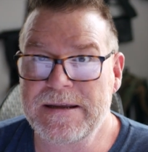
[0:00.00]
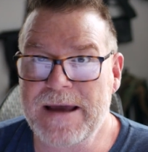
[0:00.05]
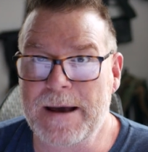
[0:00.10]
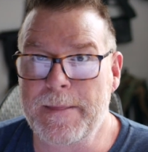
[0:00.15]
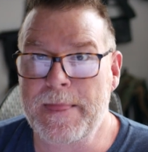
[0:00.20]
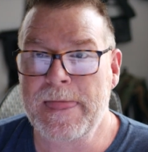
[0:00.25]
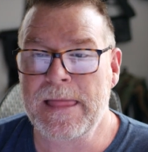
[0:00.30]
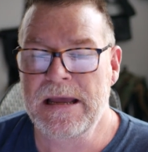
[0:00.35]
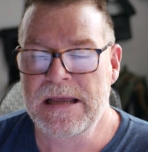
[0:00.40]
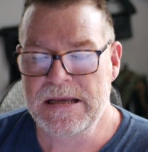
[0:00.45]
Yeah,
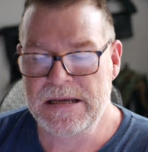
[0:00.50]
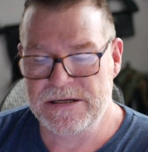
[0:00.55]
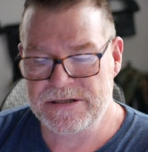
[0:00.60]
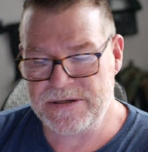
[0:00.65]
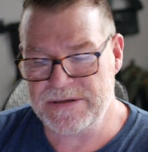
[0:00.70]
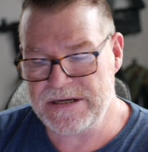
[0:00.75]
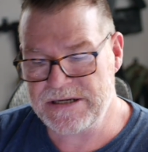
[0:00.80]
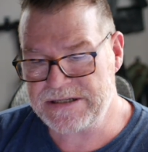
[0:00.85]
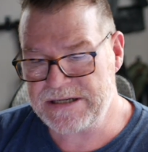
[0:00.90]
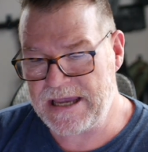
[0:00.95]

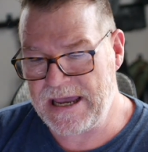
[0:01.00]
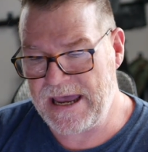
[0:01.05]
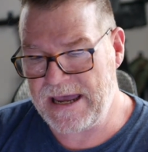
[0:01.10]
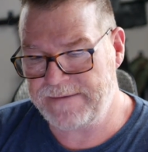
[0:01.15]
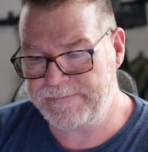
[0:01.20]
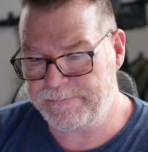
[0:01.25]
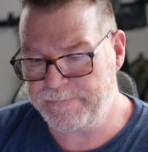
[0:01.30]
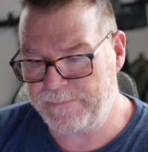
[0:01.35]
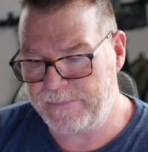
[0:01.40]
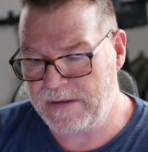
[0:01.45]
so this
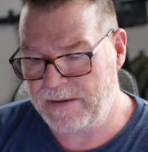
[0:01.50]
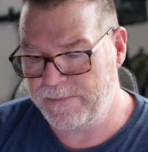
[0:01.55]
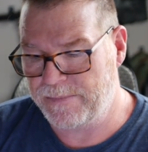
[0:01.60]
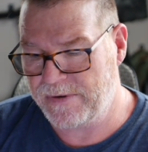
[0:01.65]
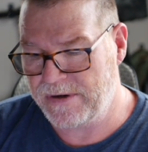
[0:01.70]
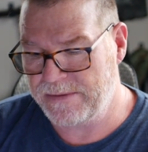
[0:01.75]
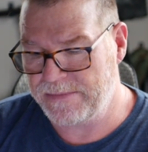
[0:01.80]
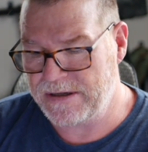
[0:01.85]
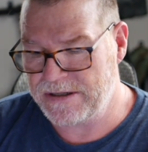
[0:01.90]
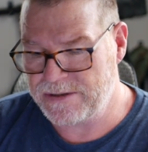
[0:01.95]
cat
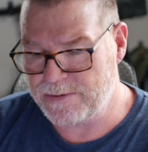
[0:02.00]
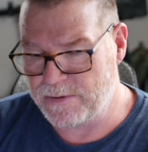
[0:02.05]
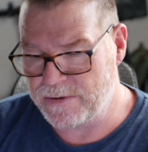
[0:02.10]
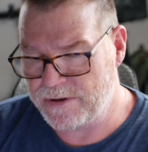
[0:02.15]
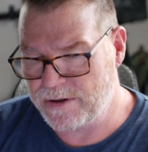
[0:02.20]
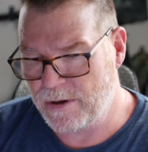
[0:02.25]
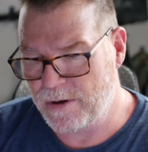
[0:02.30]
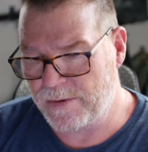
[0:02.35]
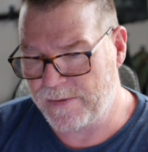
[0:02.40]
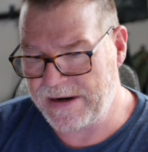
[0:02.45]
pretty much will
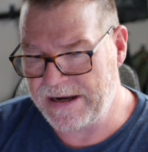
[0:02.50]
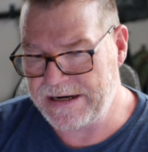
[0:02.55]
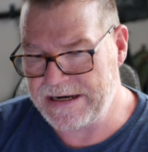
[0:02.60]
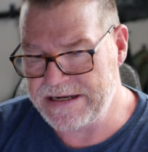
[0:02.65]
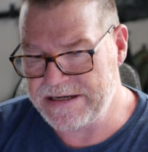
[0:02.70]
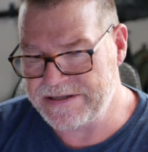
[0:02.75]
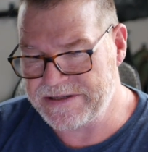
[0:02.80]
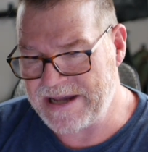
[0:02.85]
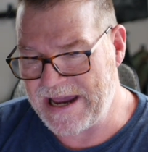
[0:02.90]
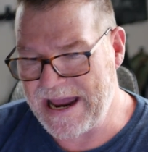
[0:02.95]
go around
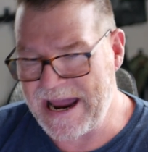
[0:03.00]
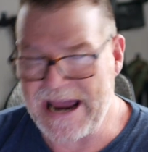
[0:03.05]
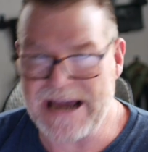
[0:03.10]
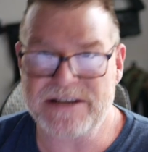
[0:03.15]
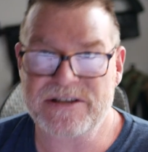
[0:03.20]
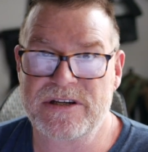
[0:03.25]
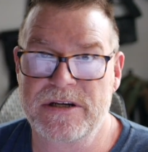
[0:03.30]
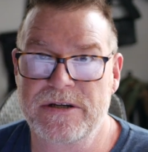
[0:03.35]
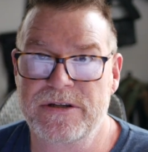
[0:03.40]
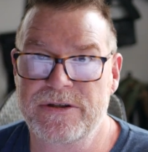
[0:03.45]
his
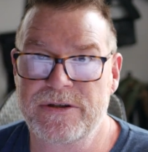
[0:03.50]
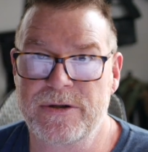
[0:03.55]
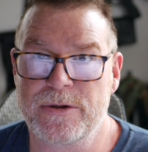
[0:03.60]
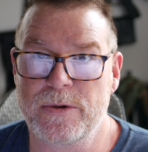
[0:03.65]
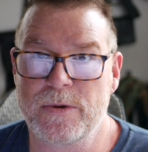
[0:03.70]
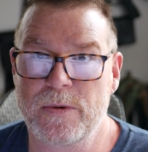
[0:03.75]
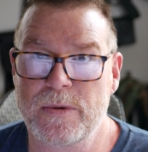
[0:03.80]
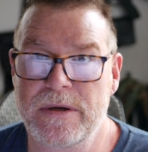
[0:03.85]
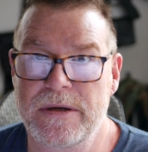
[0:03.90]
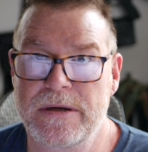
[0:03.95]
ass
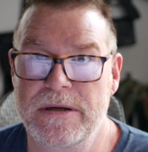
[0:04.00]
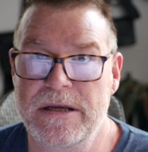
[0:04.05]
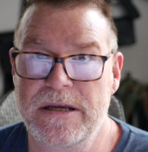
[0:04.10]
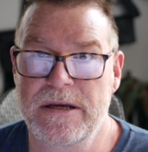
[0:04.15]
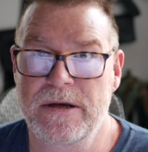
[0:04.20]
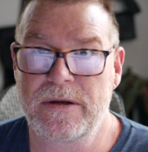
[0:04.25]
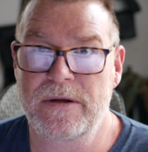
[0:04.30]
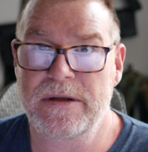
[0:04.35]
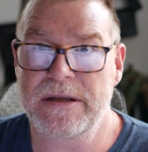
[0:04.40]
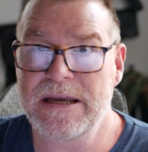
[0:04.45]
to
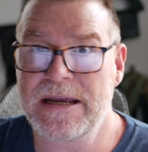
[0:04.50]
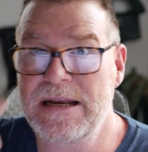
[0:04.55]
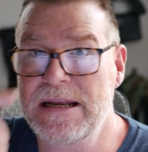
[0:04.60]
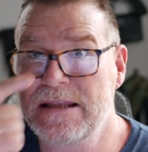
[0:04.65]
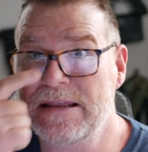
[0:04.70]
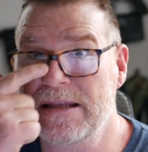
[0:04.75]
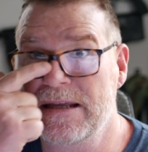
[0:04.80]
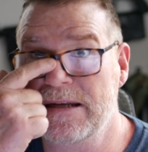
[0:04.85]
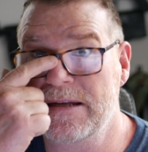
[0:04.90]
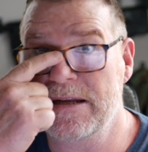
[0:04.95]
kill
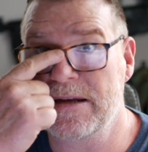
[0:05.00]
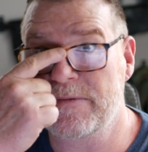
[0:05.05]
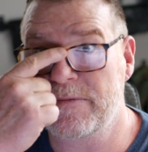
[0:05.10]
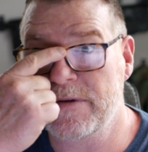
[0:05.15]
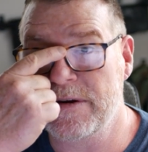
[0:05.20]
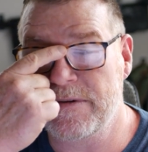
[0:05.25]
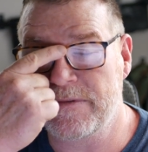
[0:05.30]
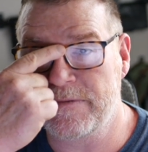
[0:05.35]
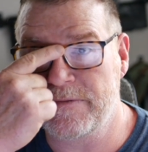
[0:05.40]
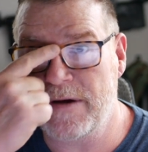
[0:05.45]
anything that
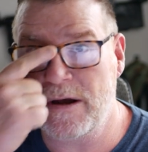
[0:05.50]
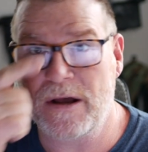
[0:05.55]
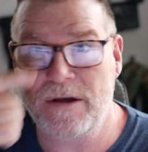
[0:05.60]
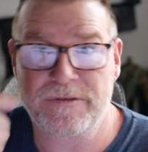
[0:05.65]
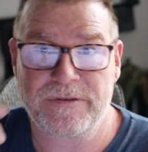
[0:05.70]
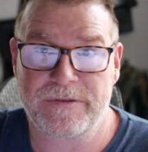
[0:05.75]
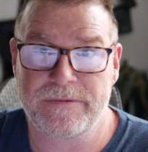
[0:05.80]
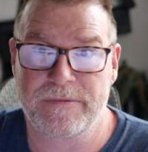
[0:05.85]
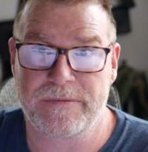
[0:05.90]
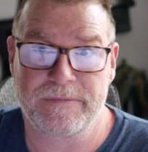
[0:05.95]

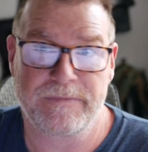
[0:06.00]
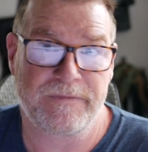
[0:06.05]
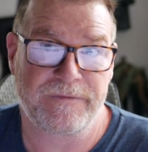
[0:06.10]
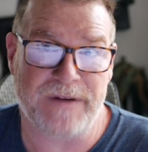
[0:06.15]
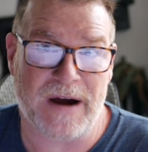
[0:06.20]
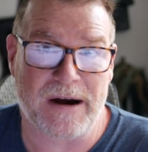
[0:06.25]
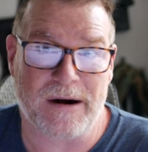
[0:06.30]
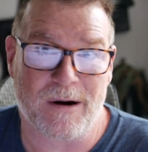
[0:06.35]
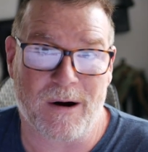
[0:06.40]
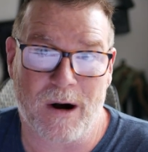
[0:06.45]
involves
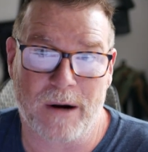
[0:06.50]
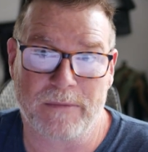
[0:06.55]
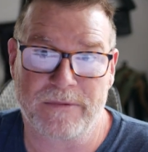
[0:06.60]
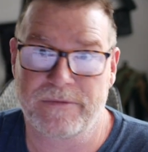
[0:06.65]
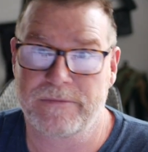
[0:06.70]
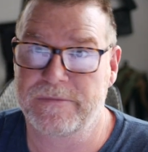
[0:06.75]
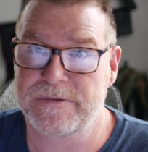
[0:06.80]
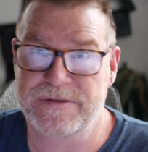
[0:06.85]
firearms.